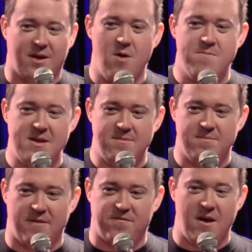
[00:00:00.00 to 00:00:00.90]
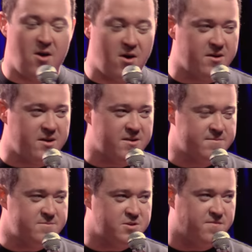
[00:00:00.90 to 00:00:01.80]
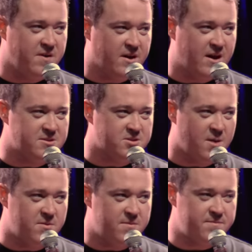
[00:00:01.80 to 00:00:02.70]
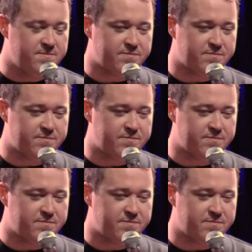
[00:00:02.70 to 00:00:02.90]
Kobe. My friend Ari Shaffir got in trouble.